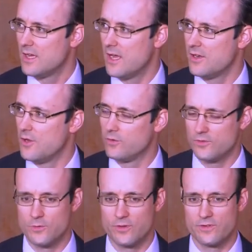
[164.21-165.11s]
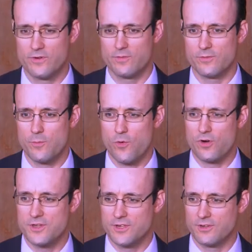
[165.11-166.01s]
No school serves
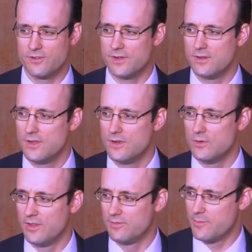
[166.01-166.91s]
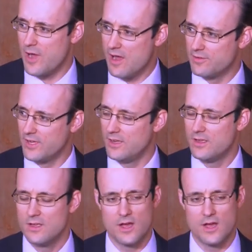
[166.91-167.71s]
more children who live in poverty.